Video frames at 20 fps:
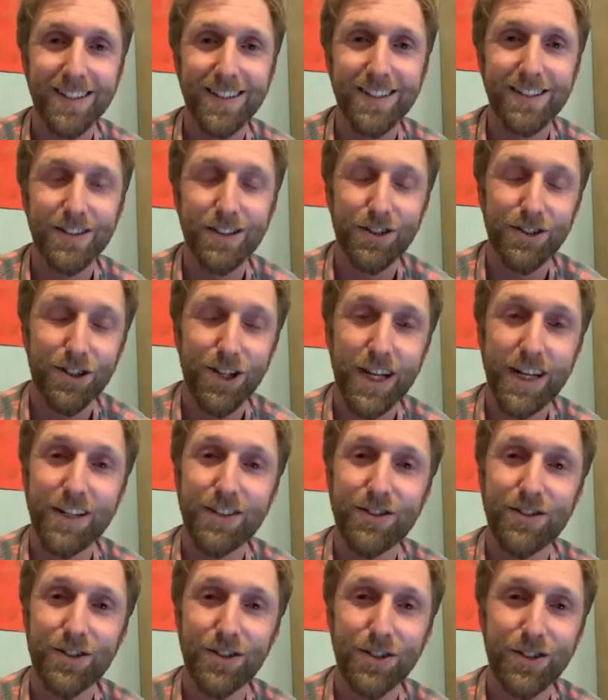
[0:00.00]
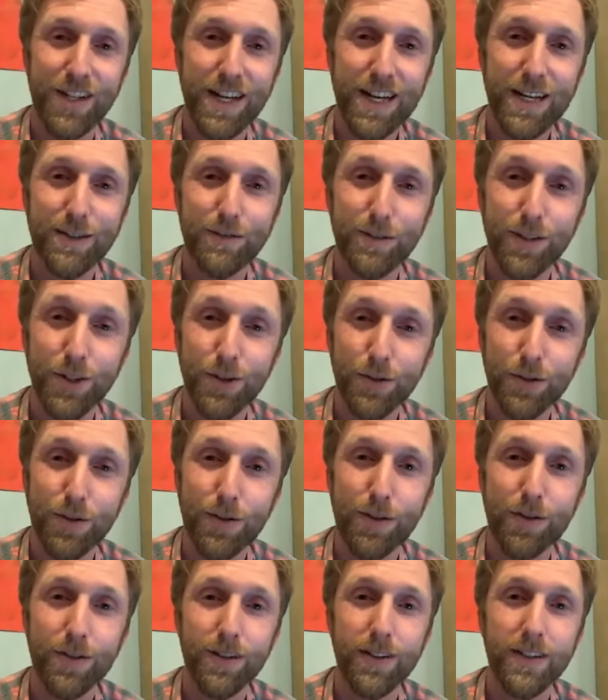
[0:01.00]
to change your day of
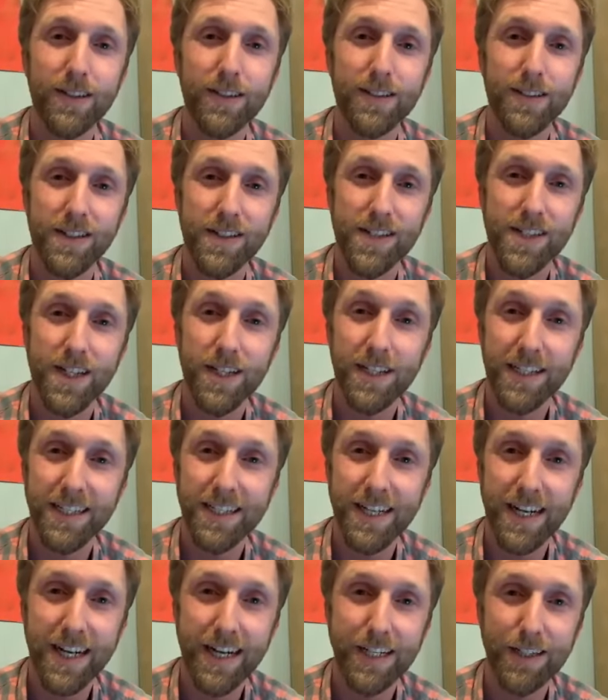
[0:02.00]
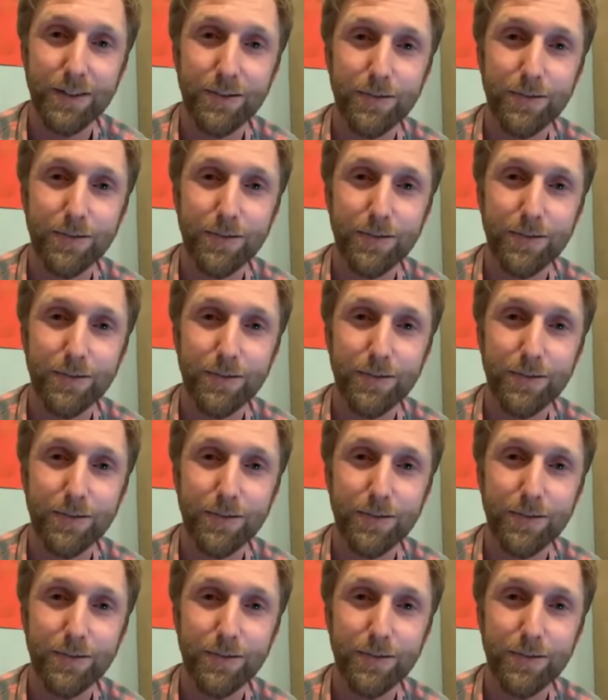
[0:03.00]
youth to sullied night.